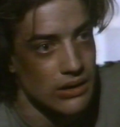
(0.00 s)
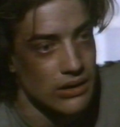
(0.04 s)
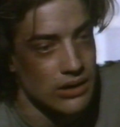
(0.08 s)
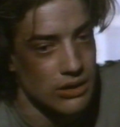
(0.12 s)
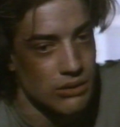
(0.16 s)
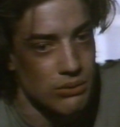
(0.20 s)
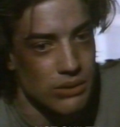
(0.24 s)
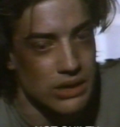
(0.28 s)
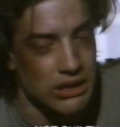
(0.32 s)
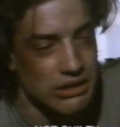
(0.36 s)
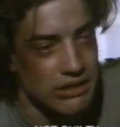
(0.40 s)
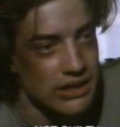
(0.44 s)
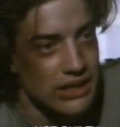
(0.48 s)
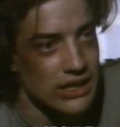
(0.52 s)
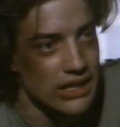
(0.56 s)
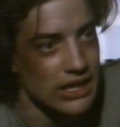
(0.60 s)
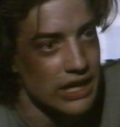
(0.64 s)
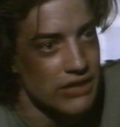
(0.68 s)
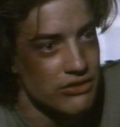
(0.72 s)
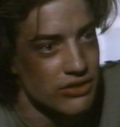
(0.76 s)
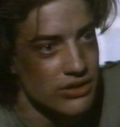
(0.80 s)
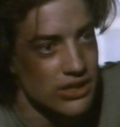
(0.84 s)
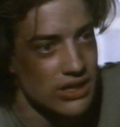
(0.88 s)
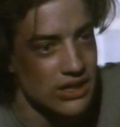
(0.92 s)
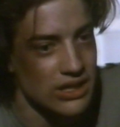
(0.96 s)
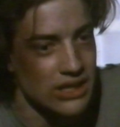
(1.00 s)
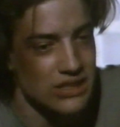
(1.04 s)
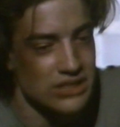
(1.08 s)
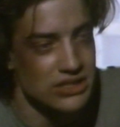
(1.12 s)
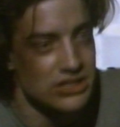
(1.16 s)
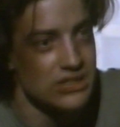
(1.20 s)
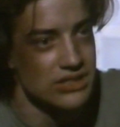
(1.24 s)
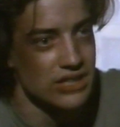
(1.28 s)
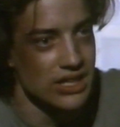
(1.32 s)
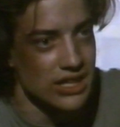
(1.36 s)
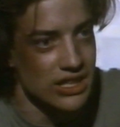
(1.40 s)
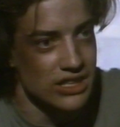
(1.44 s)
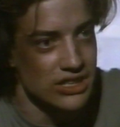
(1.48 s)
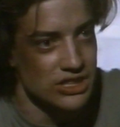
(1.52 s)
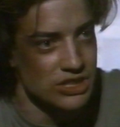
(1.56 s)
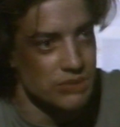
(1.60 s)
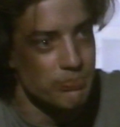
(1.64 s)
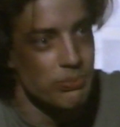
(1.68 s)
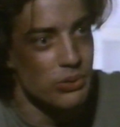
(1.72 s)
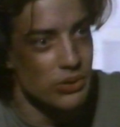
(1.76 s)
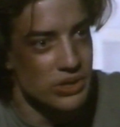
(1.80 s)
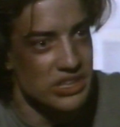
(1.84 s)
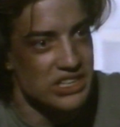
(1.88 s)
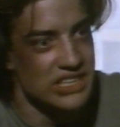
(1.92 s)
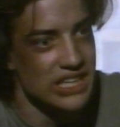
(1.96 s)
You really think that I took a gun, stuck it to
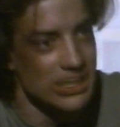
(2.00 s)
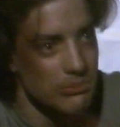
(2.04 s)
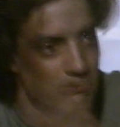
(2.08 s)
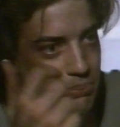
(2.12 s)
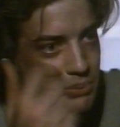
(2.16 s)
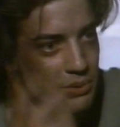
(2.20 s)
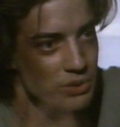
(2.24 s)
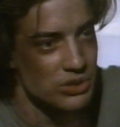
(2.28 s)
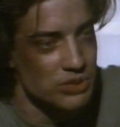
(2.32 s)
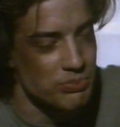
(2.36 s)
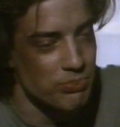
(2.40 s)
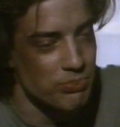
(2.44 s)
Spooky's head, and blew his